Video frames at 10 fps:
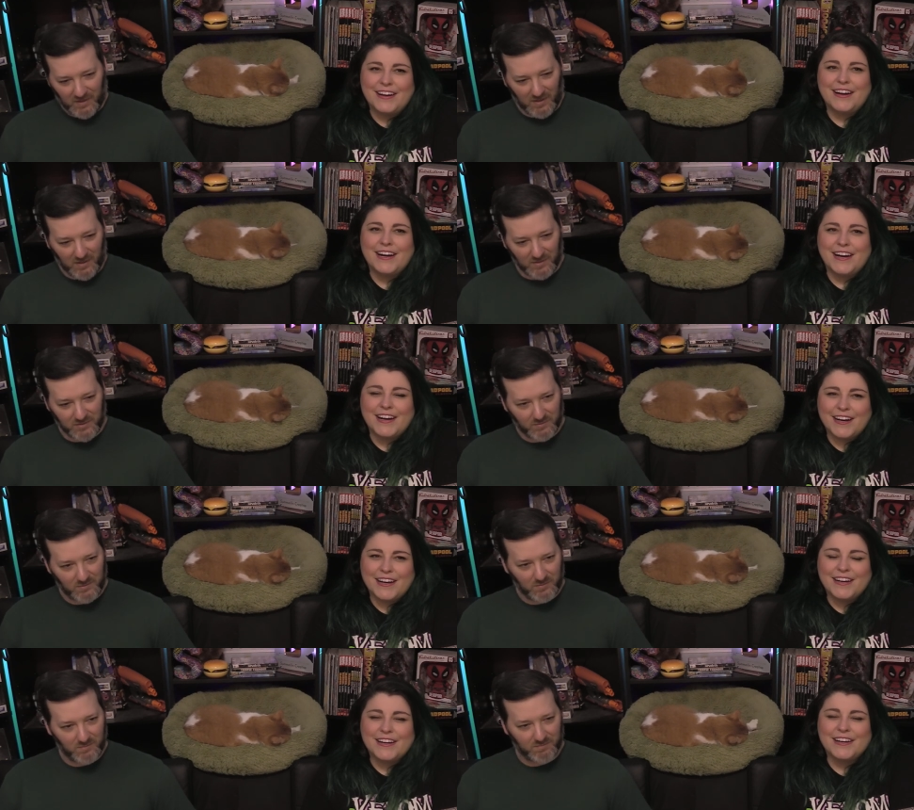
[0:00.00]
Speaker 1: Uh,
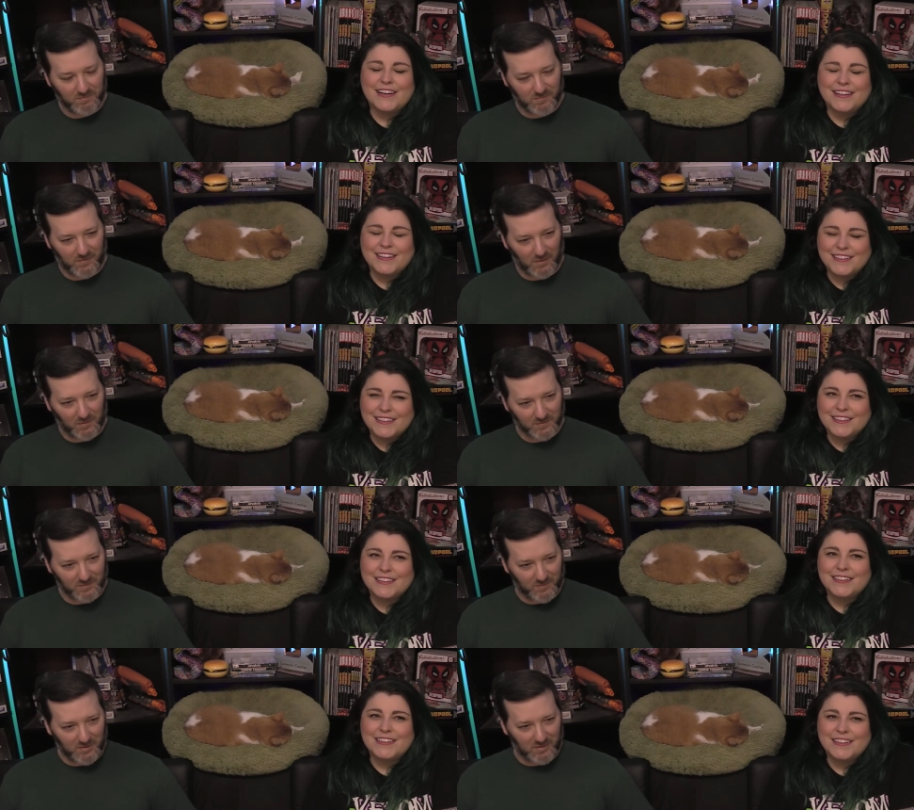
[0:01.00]
you thought it was going
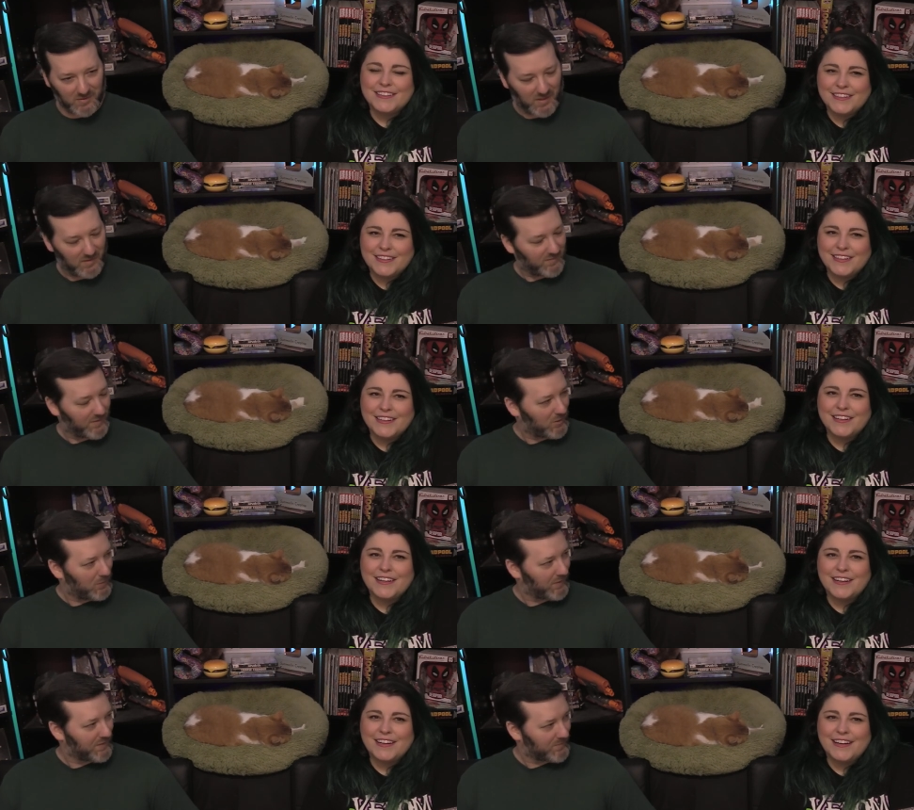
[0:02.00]
to be have a dog
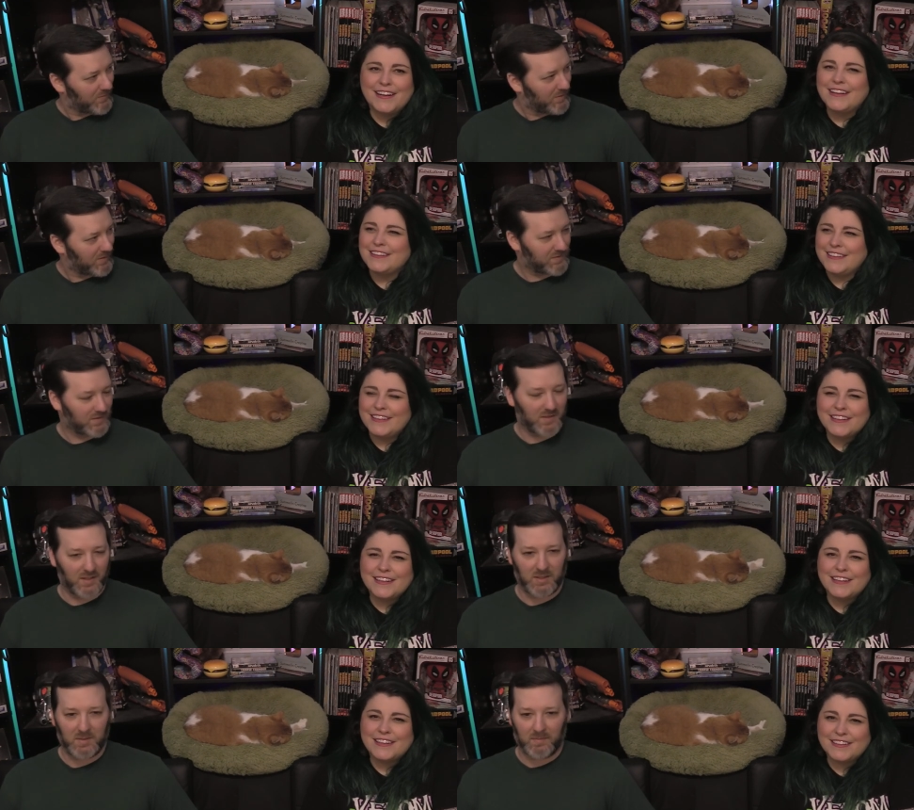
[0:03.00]
in somewhere because of yeah, the
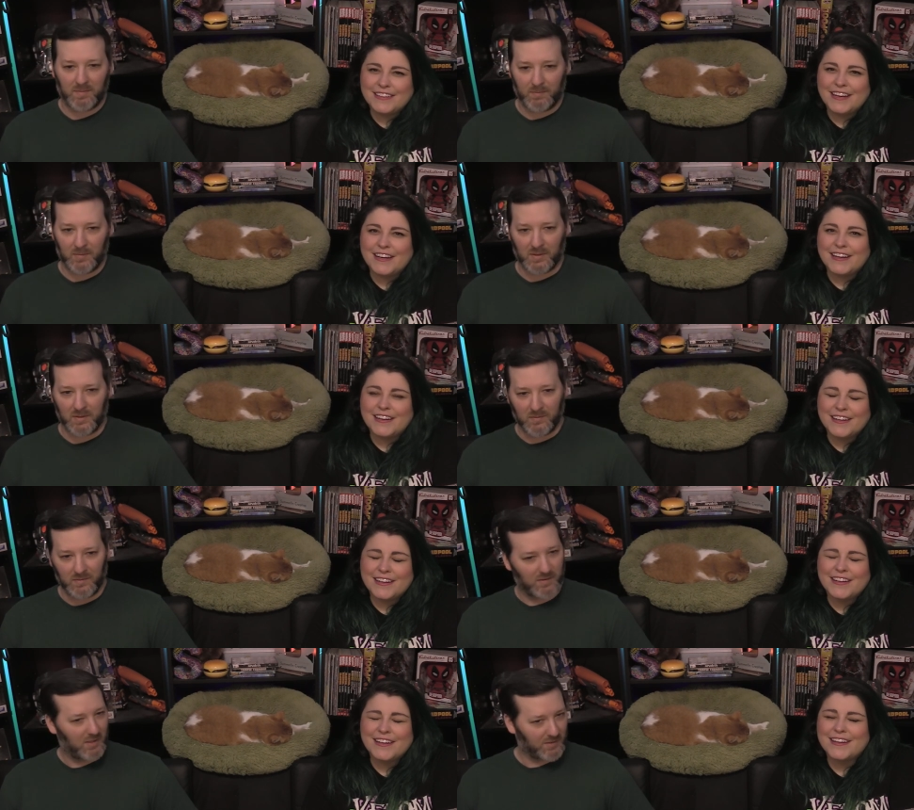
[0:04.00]
name, yeah. but
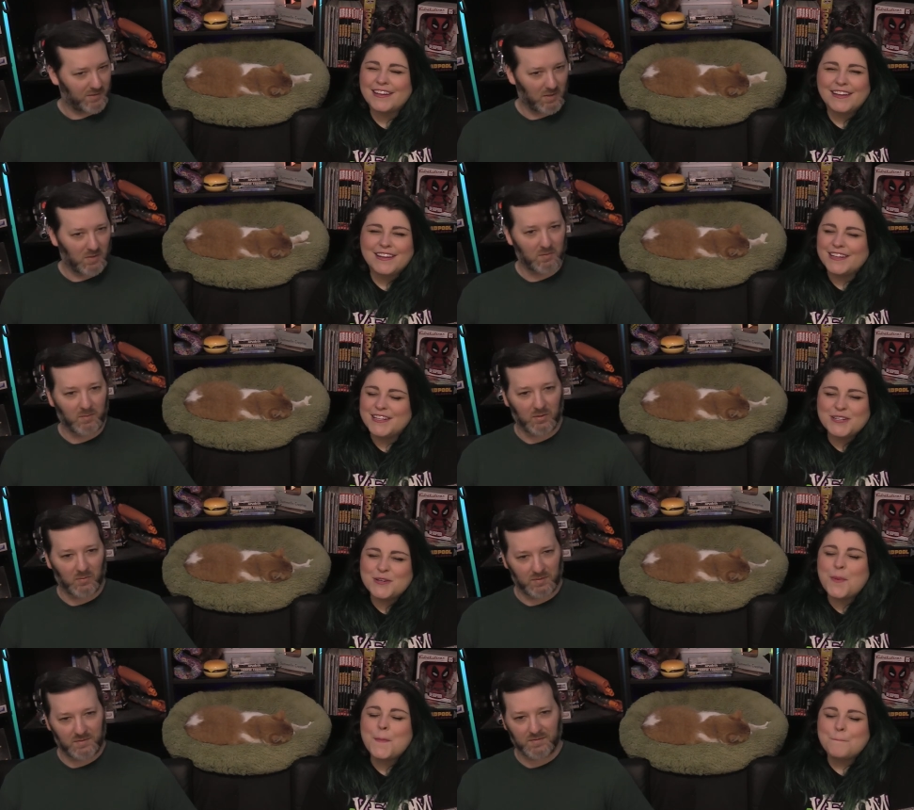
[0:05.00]
not a dog. But it
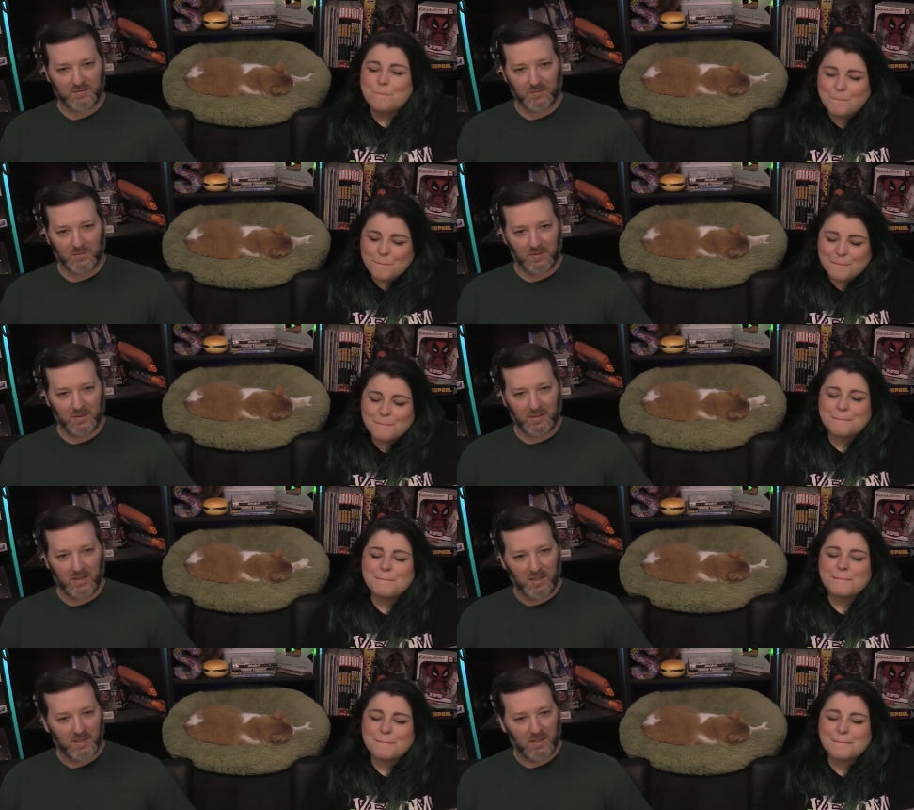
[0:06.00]
was the story,